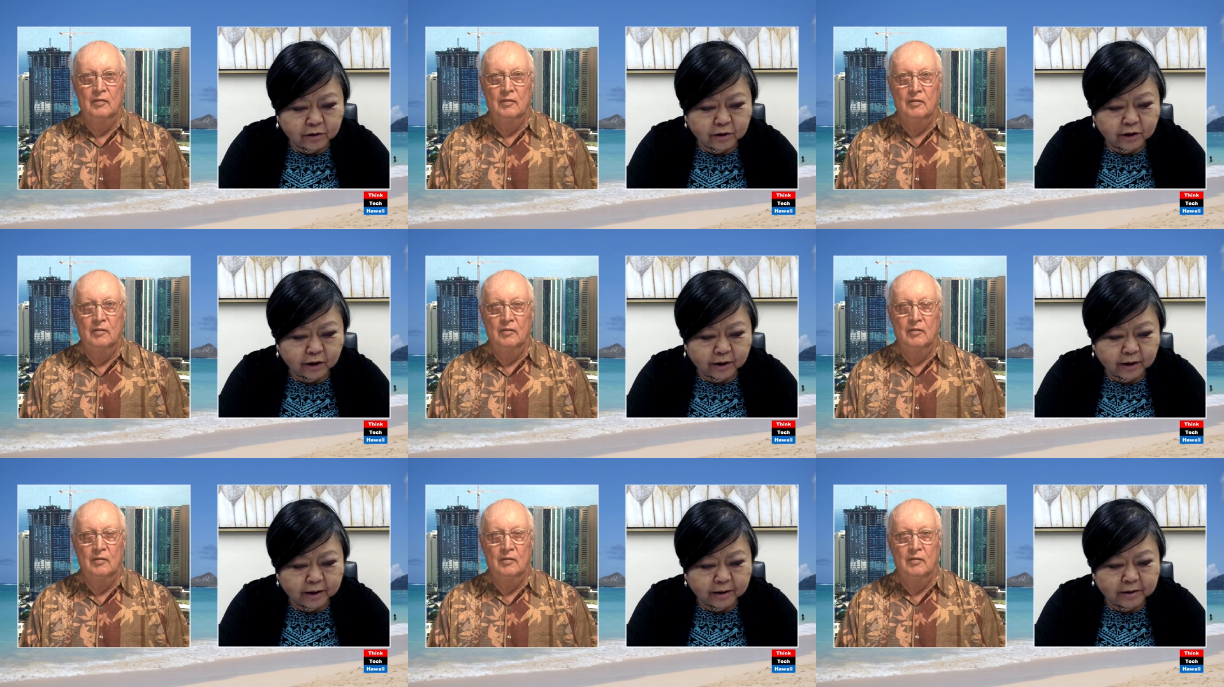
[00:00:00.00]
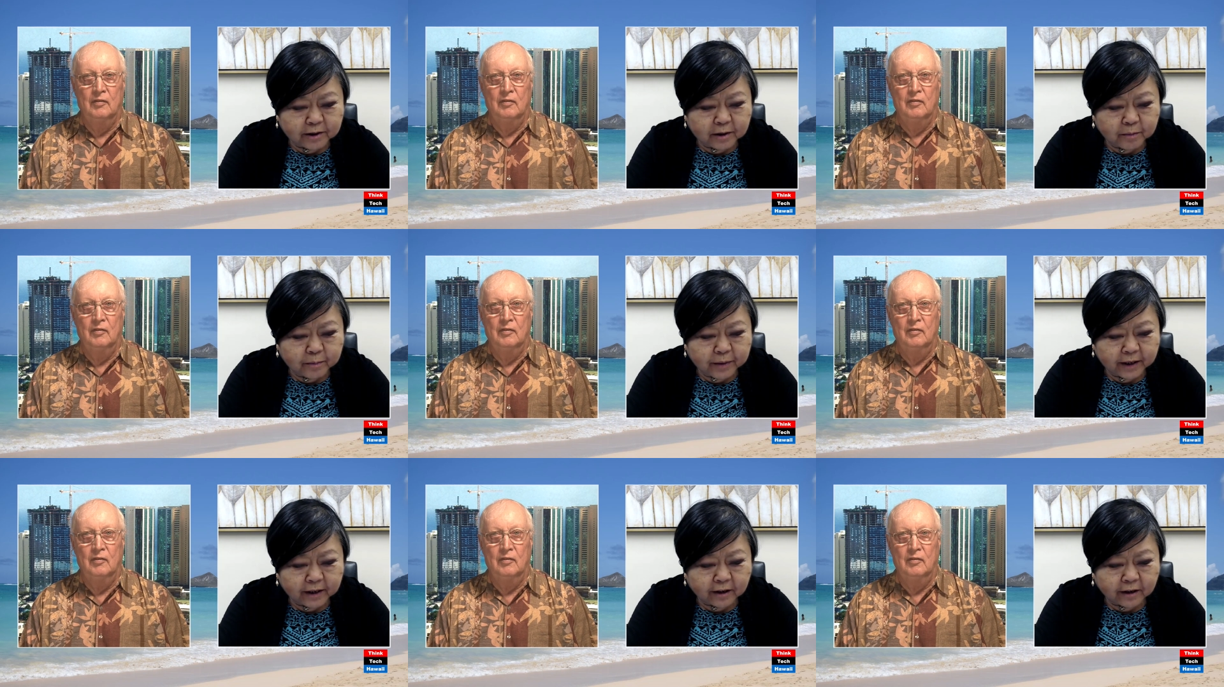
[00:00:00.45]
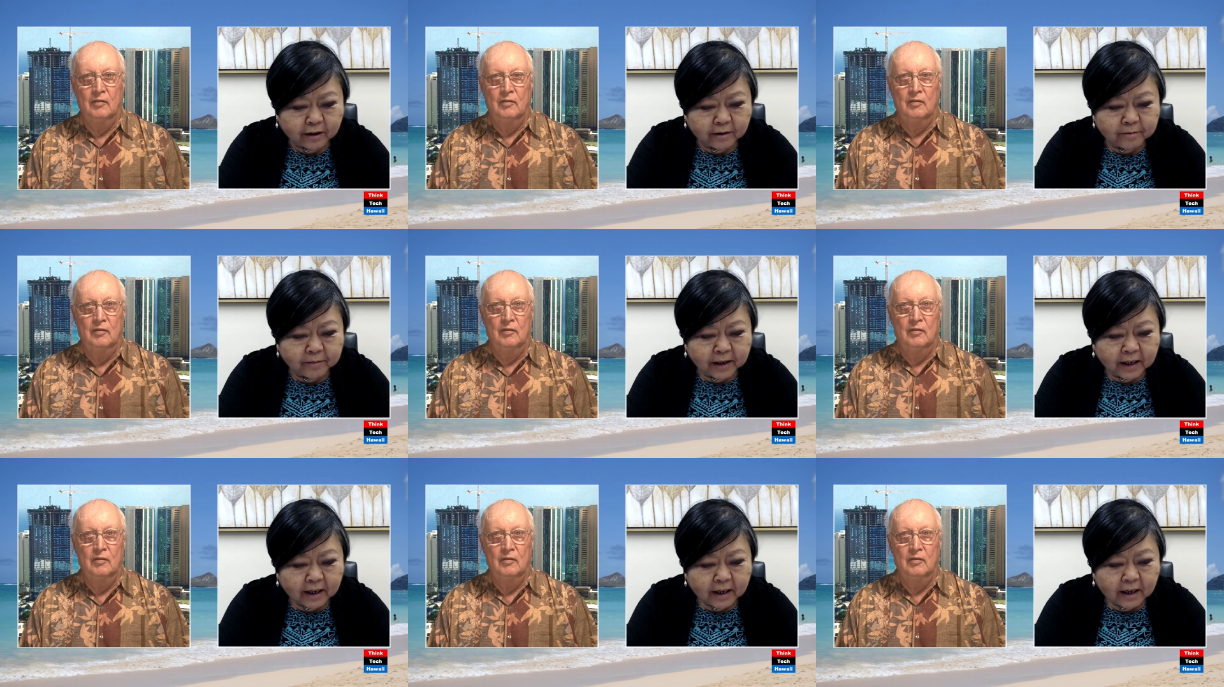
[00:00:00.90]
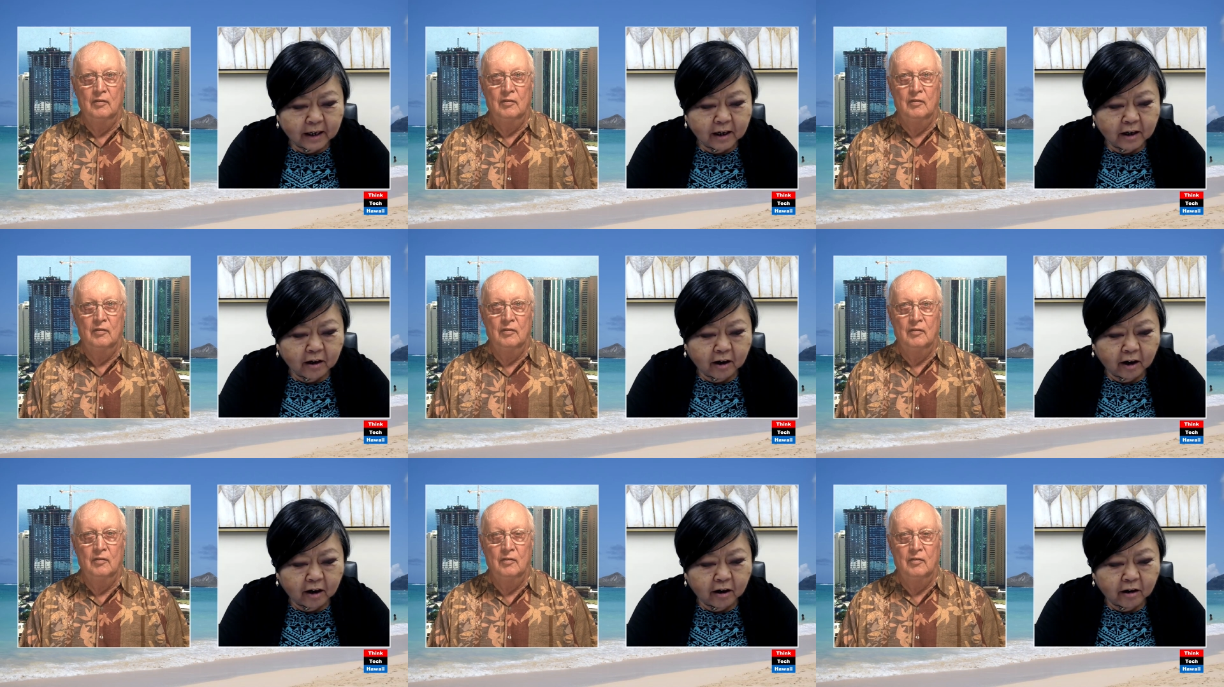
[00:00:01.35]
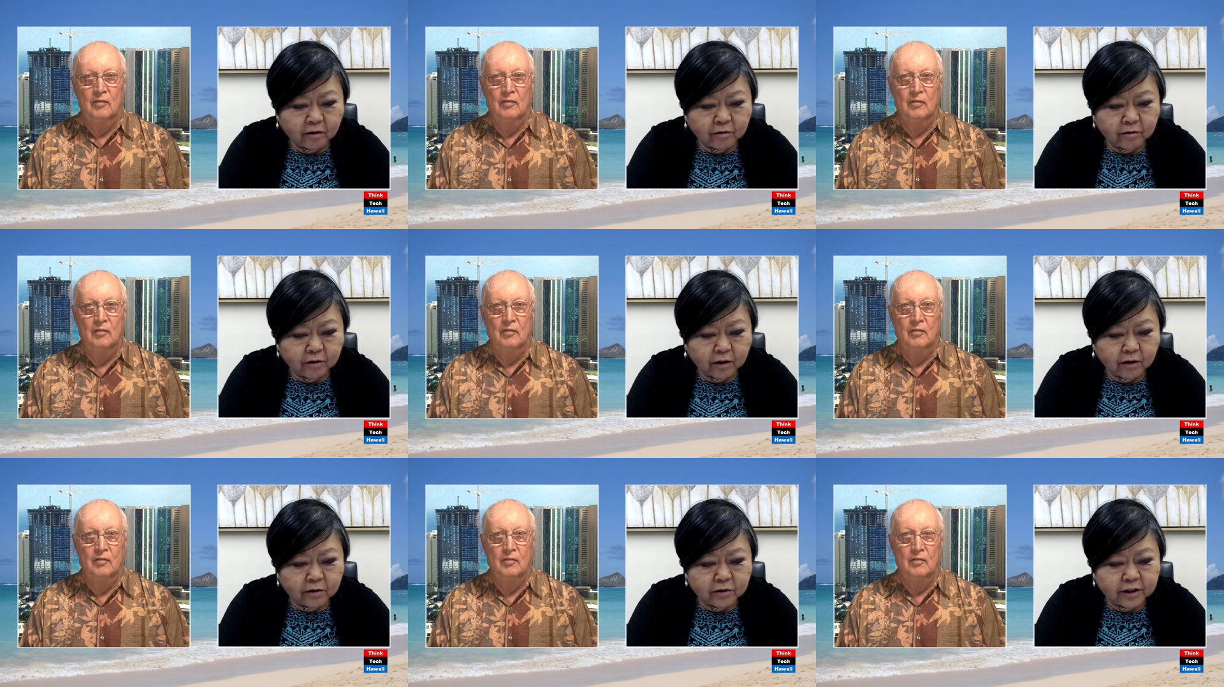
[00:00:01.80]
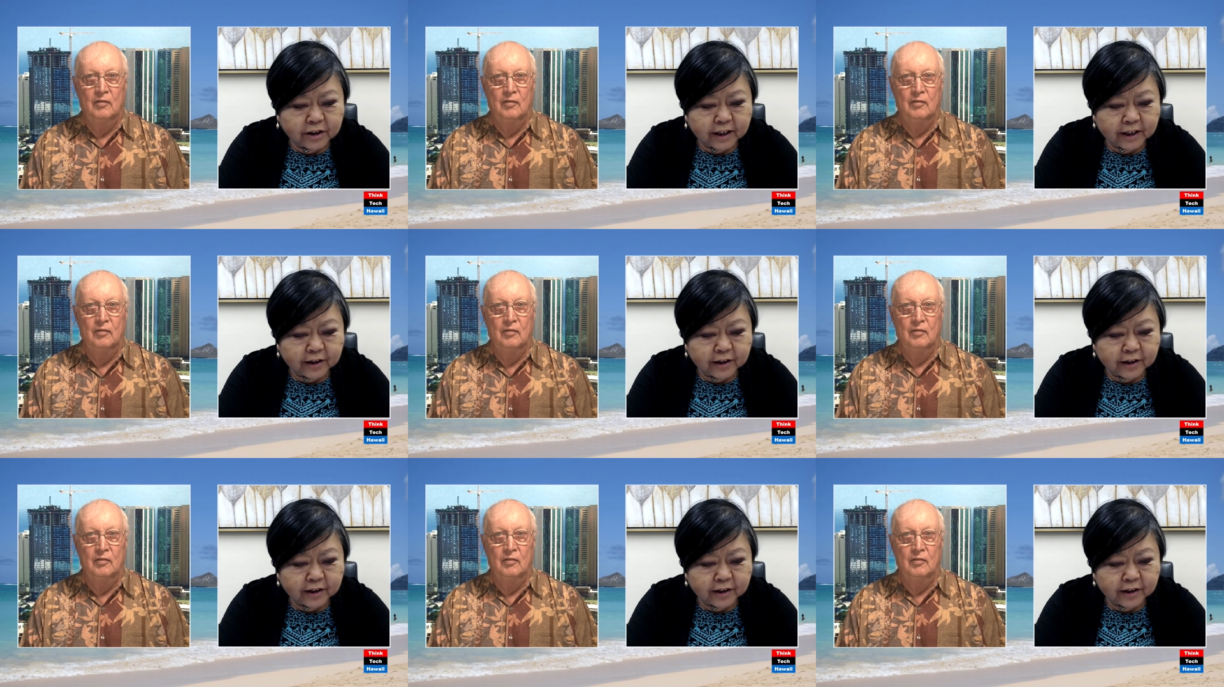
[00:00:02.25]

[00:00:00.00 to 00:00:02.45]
Speaker 1: notes on this bill, Karl Rhoads,